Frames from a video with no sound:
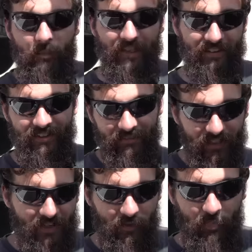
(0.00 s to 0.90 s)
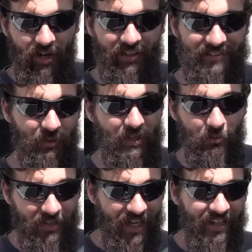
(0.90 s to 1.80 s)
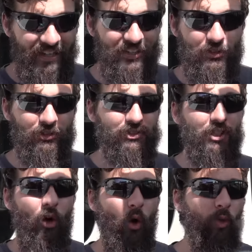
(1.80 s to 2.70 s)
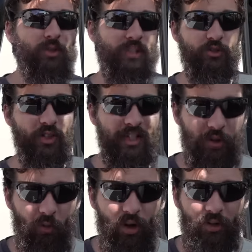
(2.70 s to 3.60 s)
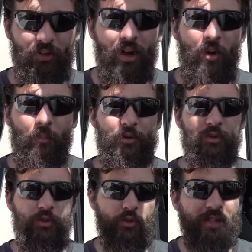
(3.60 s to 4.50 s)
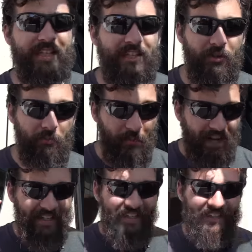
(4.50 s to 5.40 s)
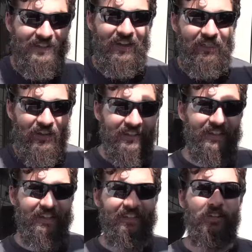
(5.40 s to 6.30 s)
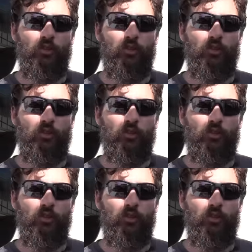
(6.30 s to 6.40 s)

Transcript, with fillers: Up, they get these flavor pods. So in reality, you're still only drinking water, but you're tricking your mind into thinking that